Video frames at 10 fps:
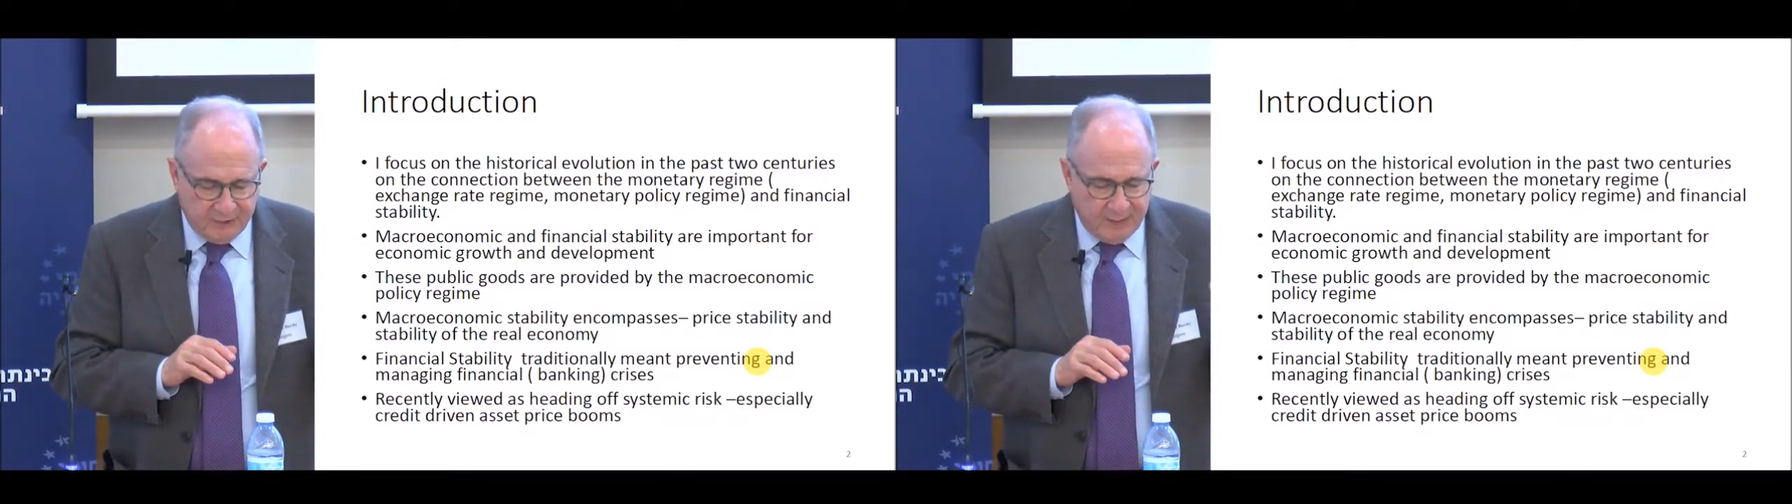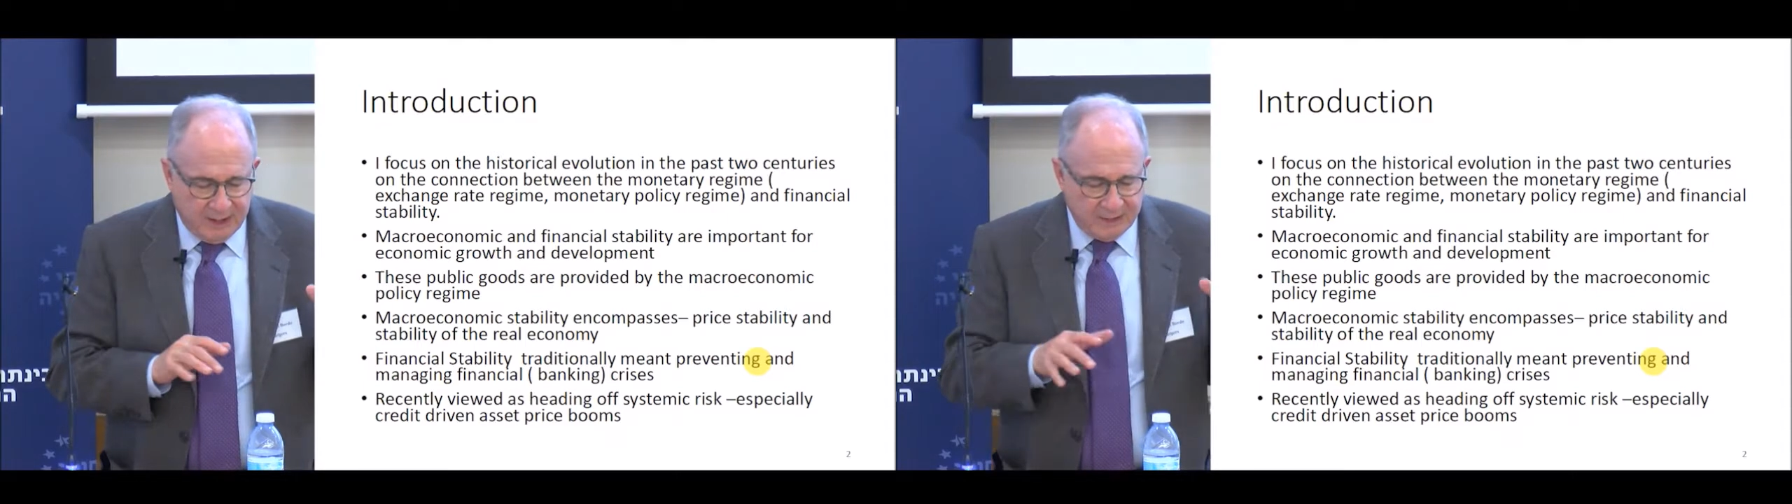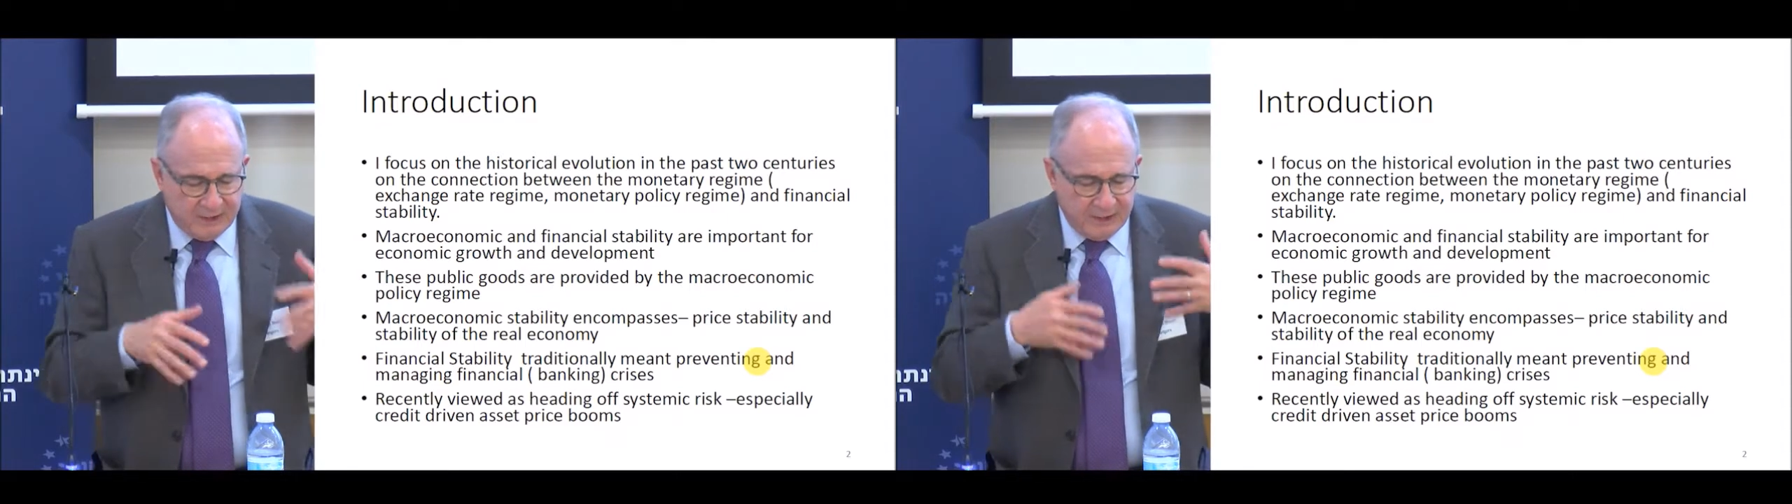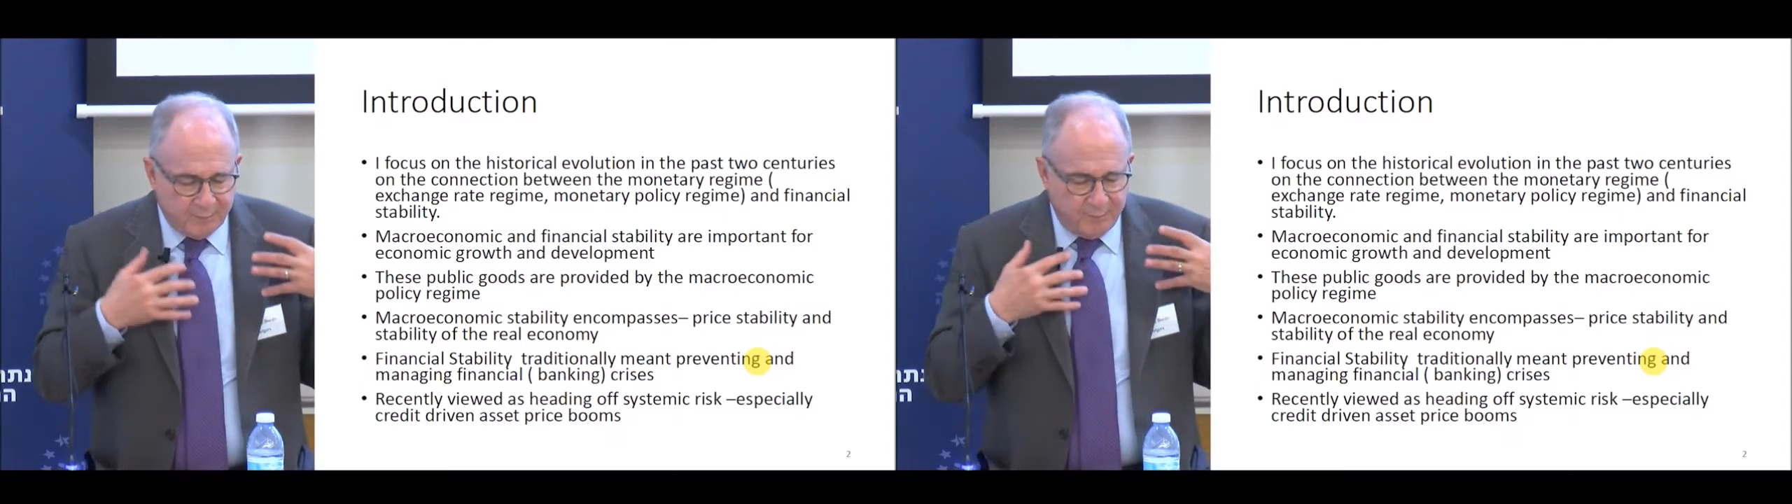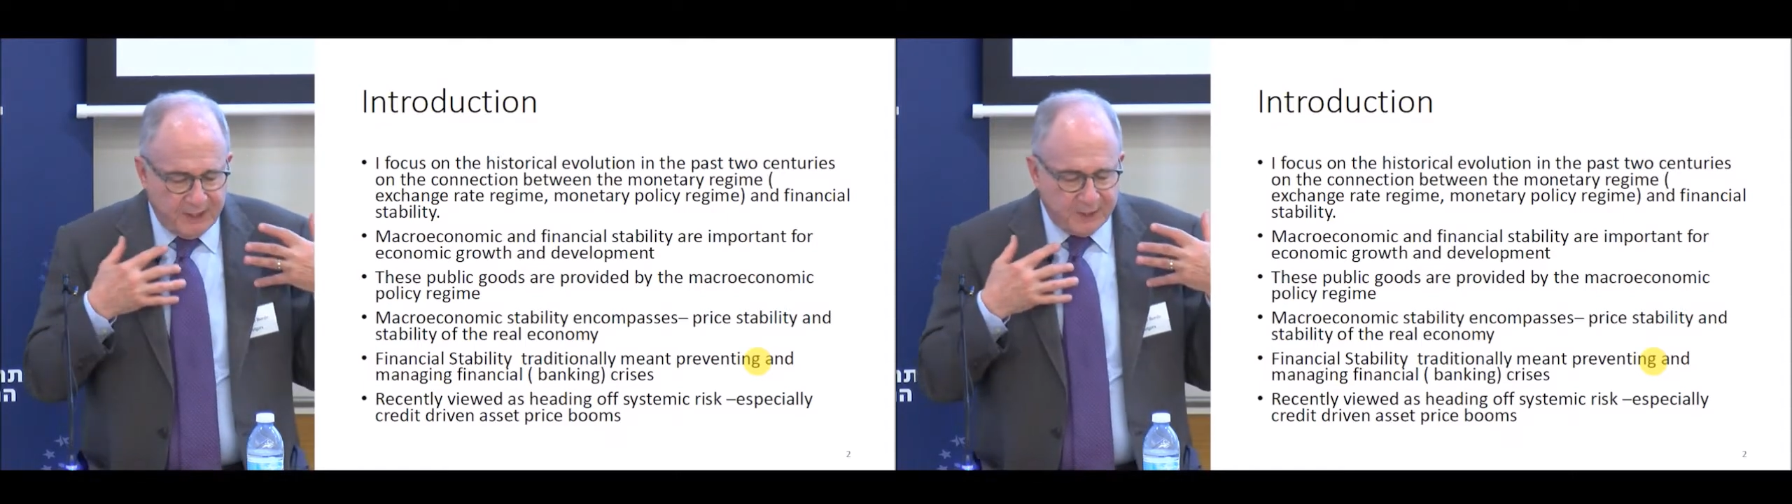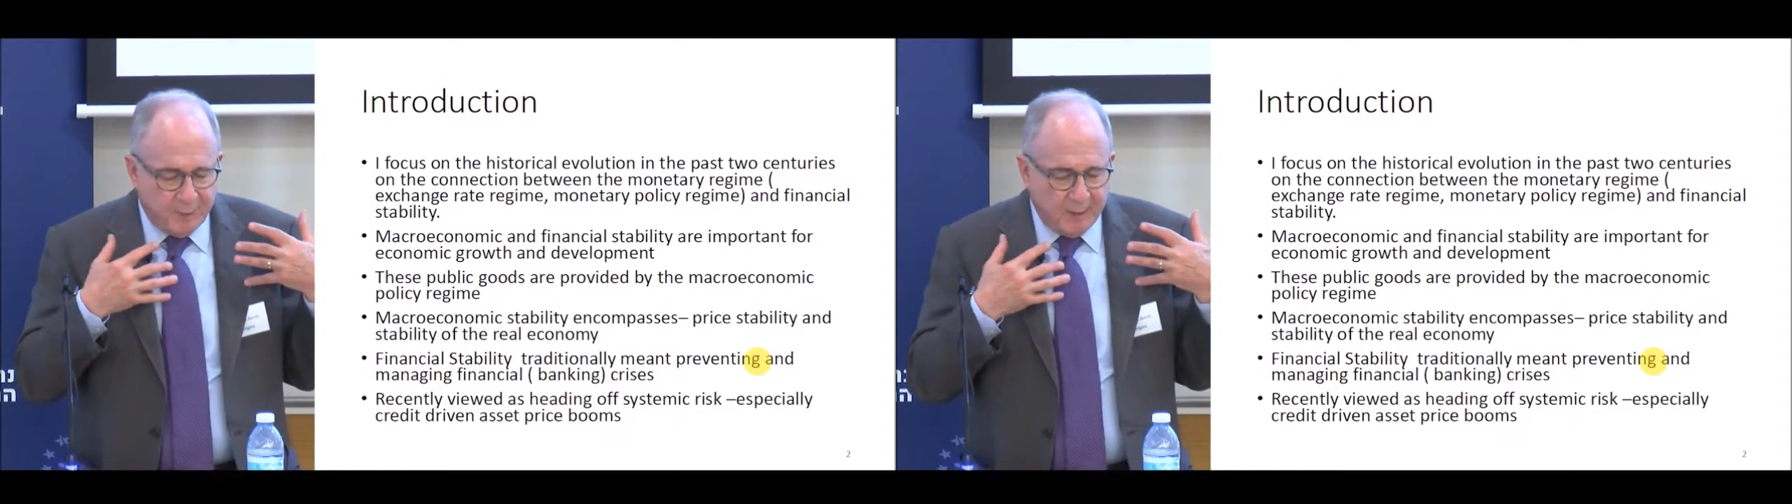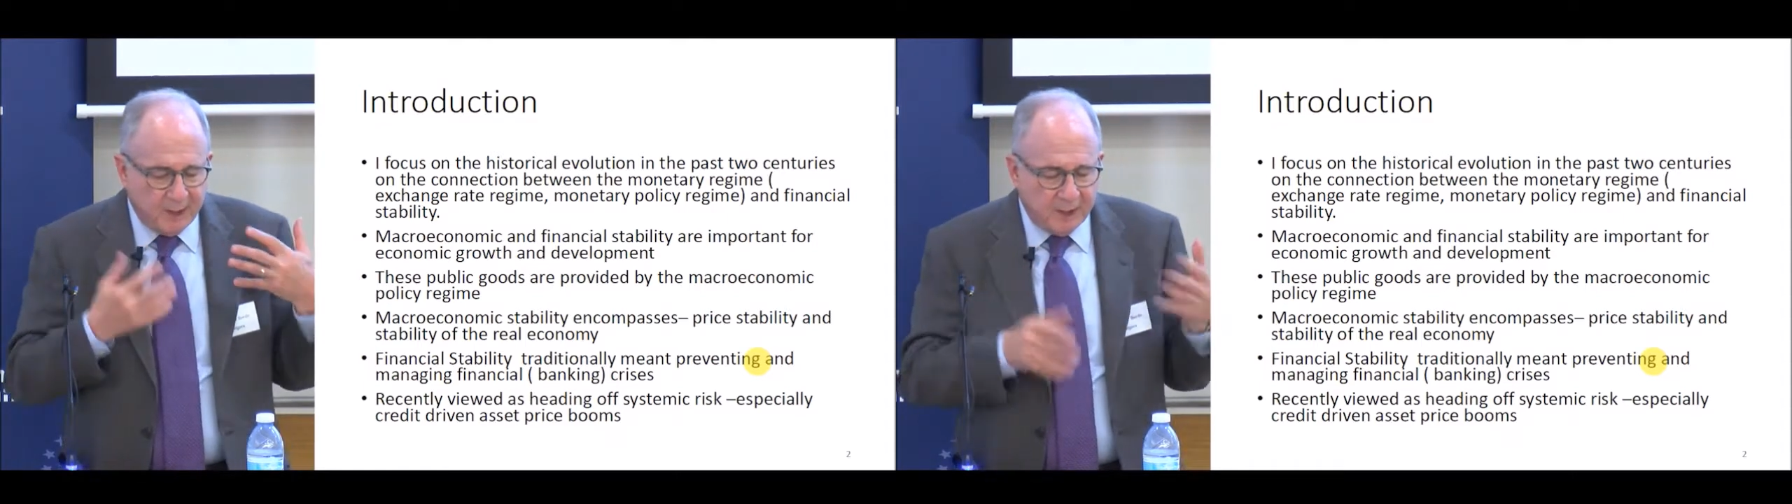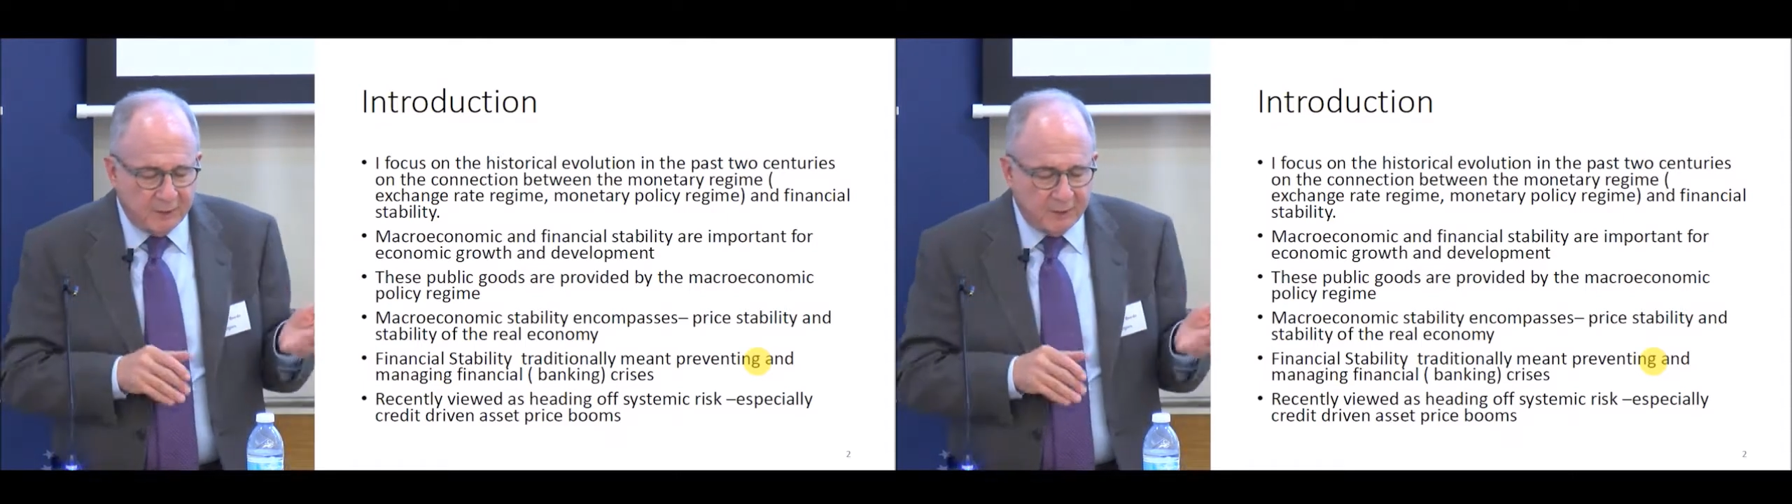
because these public